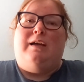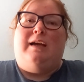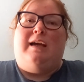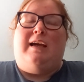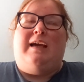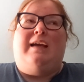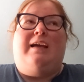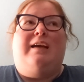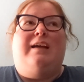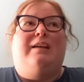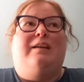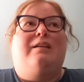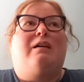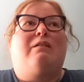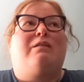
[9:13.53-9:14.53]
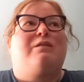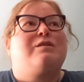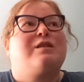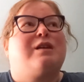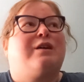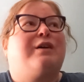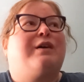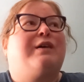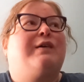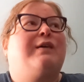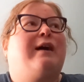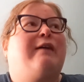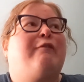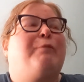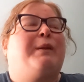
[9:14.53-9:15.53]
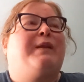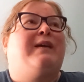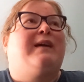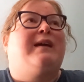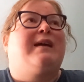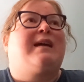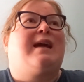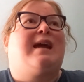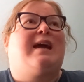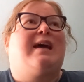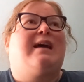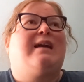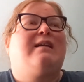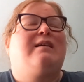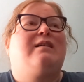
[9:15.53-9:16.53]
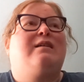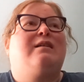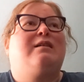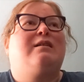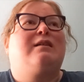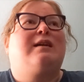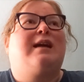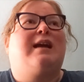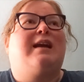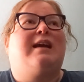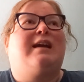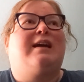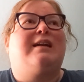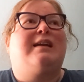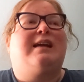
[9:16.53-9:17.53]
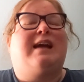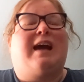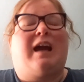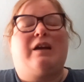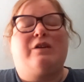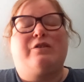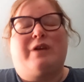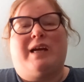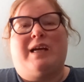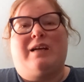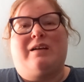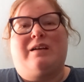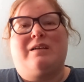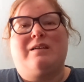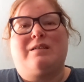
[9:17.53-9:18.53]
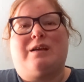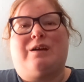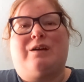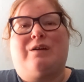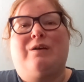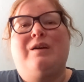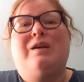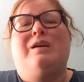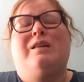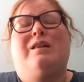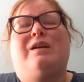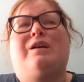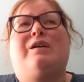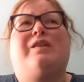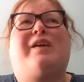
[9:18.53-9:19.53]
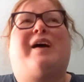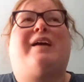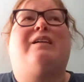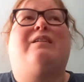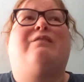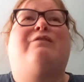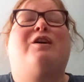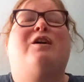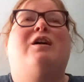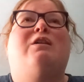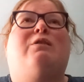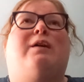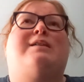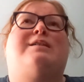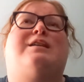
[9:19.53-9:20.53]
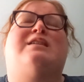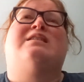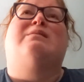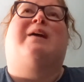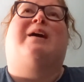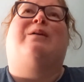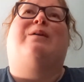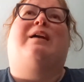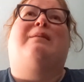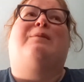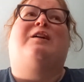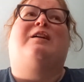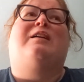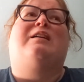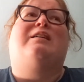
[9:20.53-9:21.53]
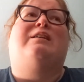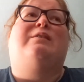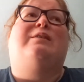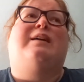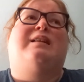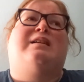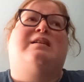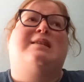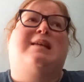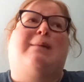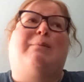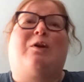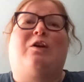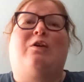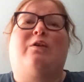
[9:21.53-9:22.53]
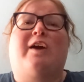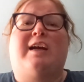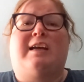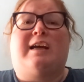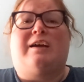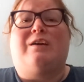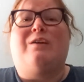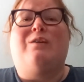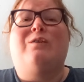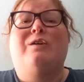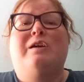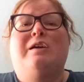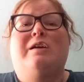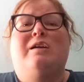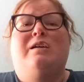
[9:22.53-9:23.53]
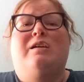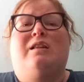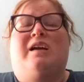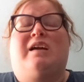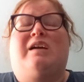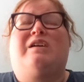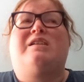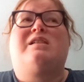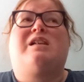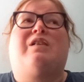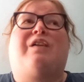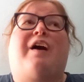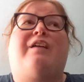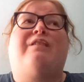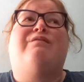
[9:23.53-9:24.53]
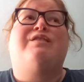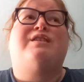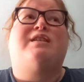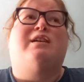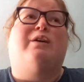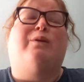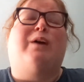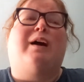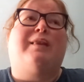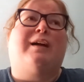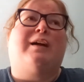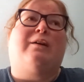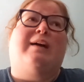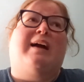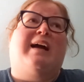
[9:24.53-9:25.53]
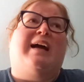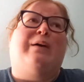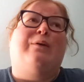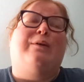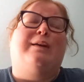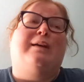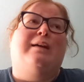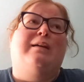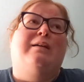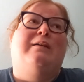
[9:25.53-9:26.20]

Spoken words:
And also I've been looking at getting a dehydrator. So there are a lot of questions about what I'm going to do in the summer right now. There is a lot of snow on the ground.